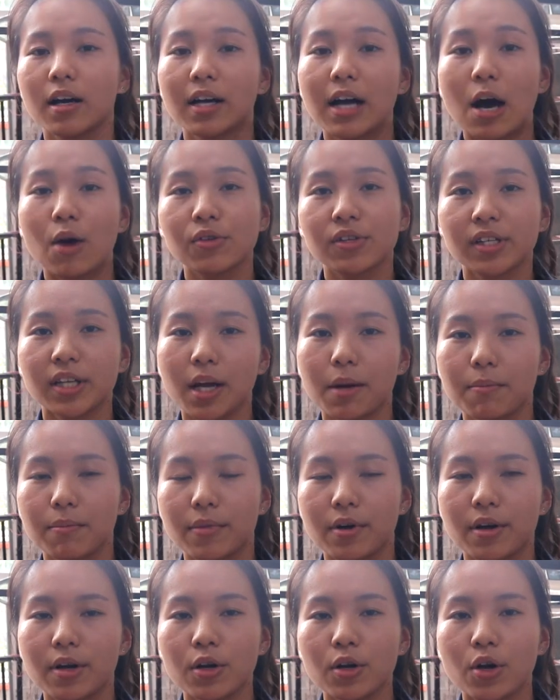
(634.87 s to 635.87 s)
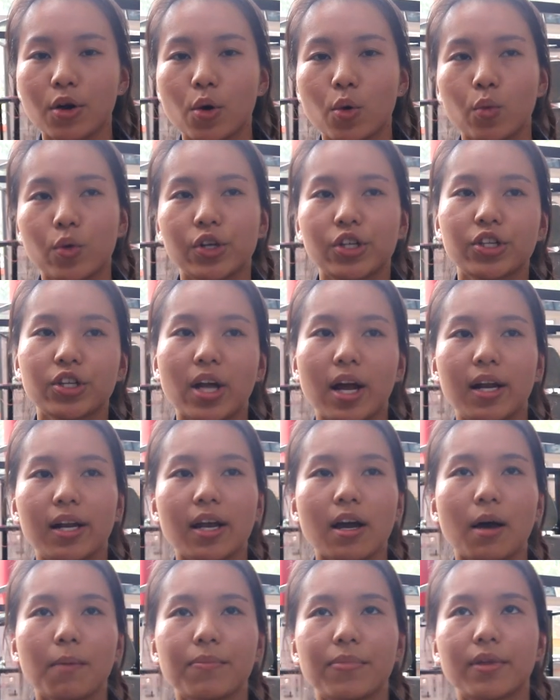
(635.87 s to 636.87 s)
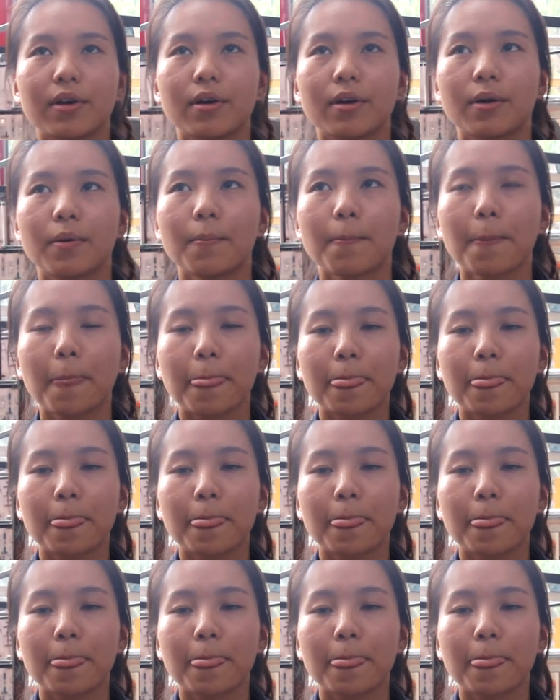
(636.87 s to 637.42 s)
account statement which tally up the